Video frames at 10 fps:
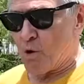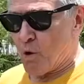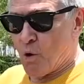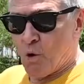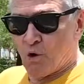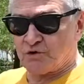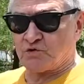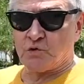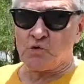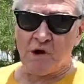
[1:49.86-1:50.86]
or
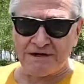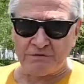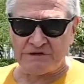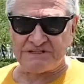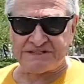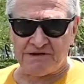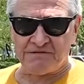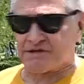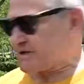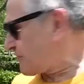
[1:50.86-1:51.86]

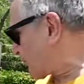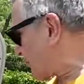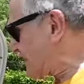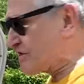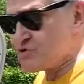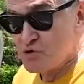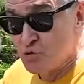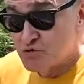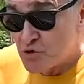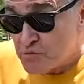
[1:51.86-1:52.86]
273
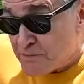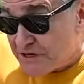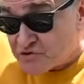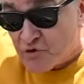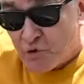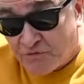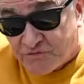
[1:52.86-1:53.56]
Newton meter of